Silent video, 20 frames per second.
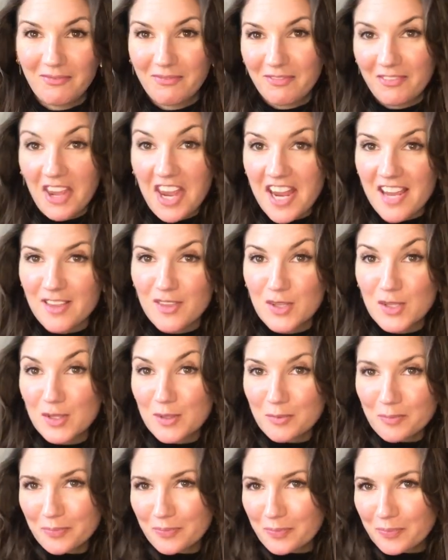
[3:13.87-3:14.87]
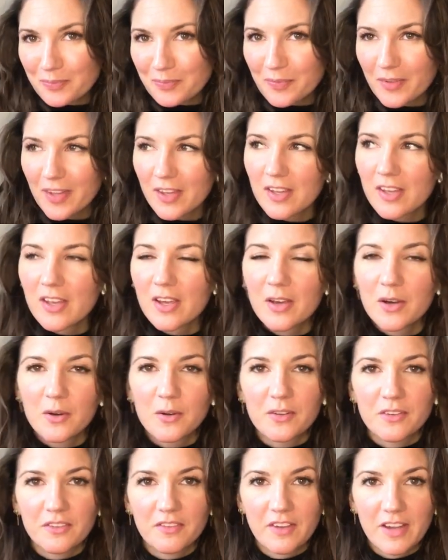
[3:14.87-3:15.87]
faiths, all
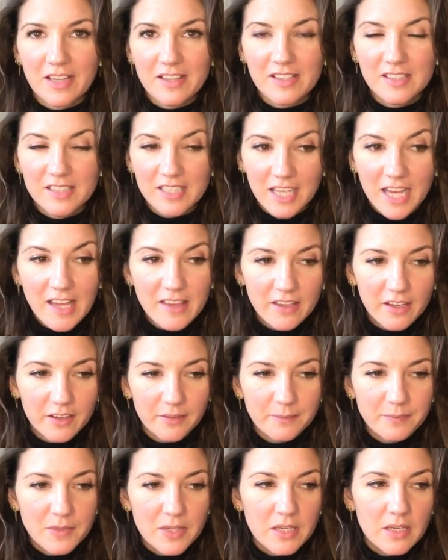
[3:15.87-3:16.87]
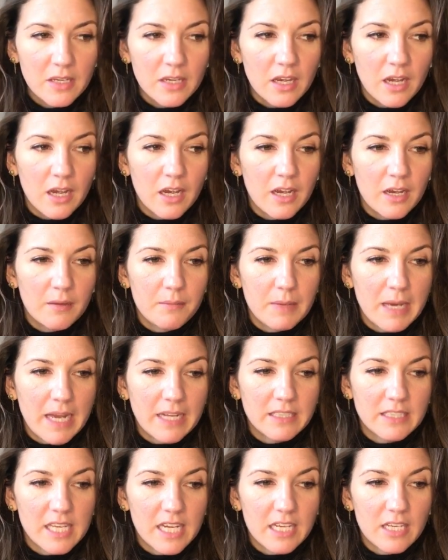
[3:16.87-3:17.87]
of the faiths together, um,
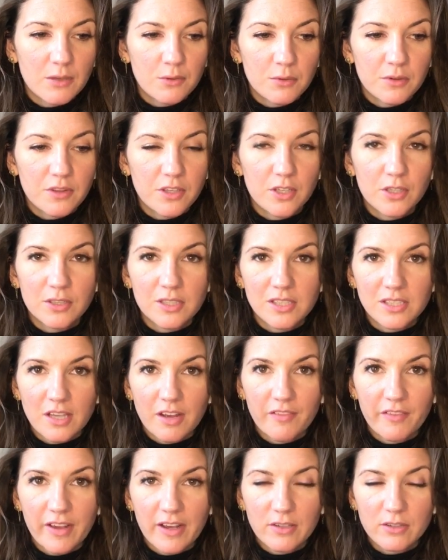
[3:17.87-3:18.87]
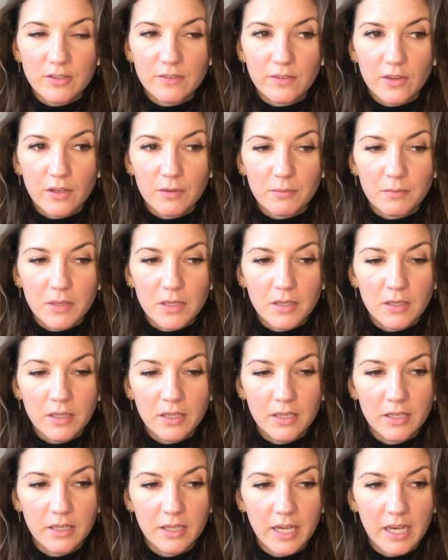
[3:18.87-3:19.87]
and taking all of the good stuff out of them,
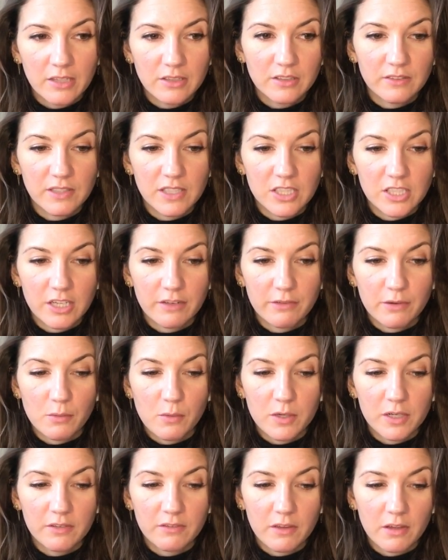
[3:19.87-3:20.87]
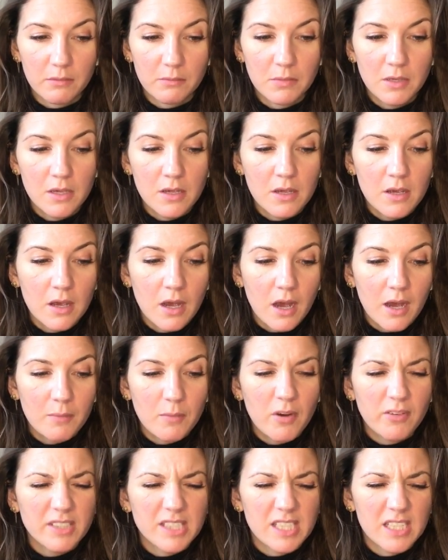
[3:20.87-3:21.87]
out of each and every one of them. Um,
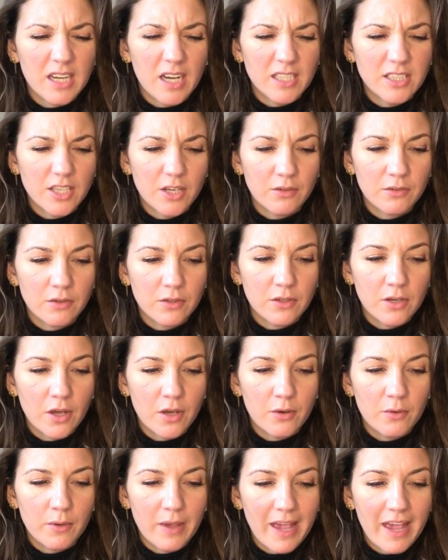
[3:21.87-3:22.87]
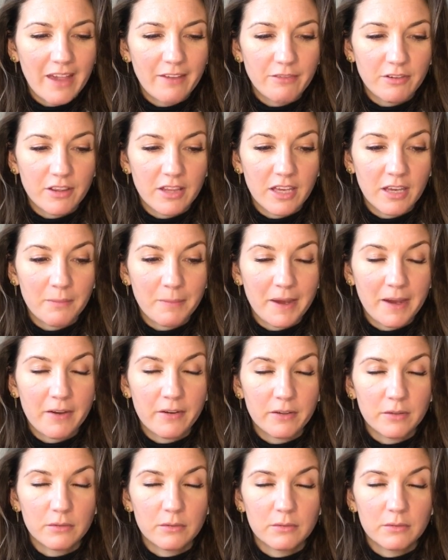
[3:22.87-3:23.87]
obviously, I don't know everything about